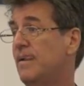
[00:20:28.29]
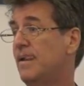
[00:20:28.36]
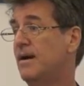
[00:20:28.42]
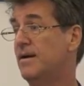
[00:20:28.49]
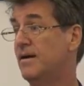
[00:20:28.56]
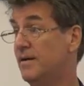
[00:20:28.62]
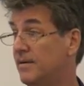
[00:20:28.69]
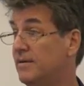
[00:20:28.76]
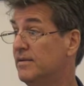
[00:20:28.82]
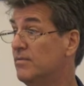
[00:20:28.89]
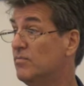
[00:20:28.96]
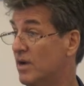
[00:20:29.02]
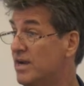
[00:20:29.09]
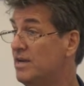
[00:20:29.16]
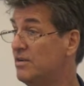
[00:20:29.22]
uh,
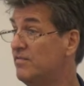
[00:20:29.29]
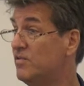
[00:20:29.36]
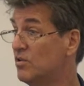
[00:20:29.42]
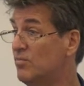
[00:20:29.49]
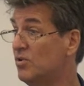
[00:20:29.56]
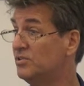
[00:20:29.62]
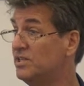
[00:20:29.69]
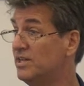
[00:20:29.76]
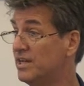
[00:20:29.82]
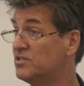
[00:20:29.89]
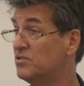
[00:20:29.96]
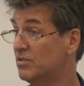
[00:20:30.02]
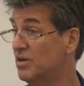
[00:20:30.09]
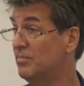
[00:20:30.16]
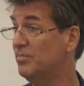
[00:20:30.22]
right, if you're a
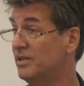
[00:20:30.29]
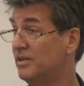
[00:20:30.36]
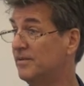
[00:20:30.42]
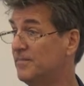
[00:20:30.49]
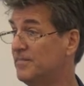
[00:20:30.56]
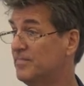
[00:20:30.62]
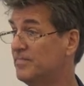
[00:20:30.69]
multinational company?